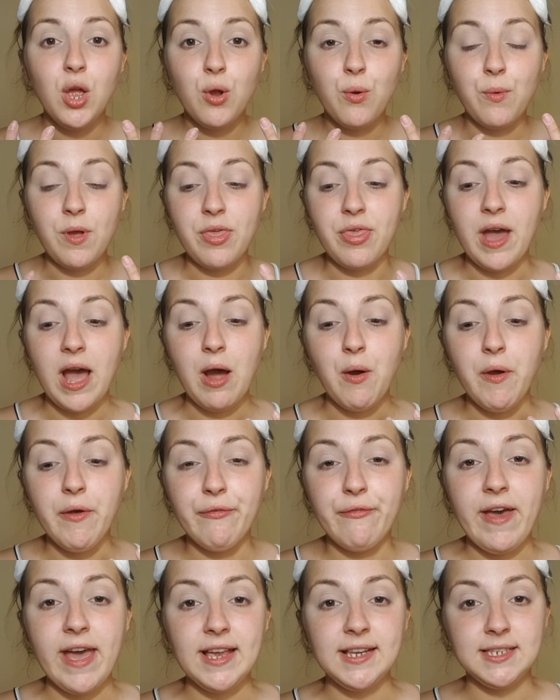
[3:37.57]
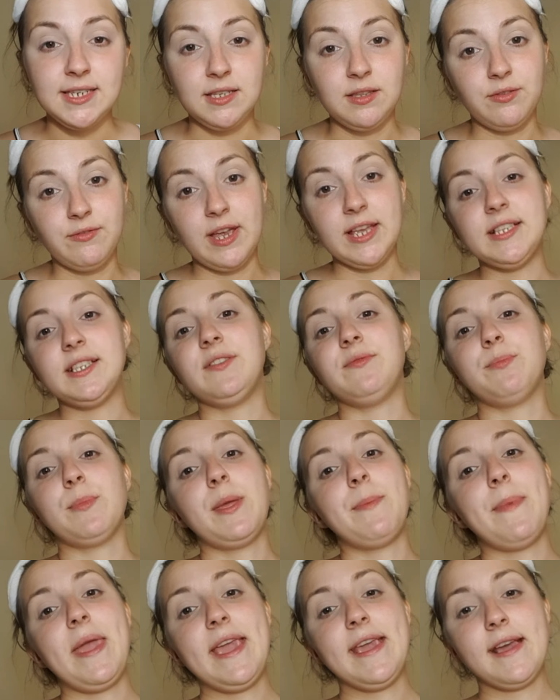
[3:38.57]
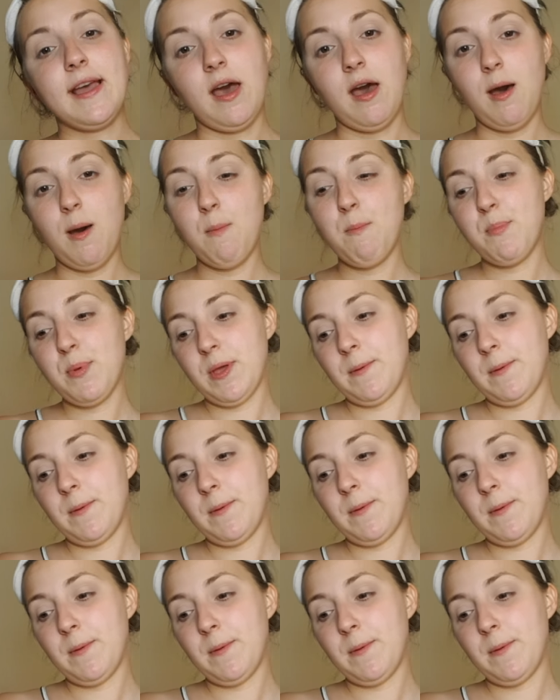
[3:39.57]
without affecting the rest of my makeup,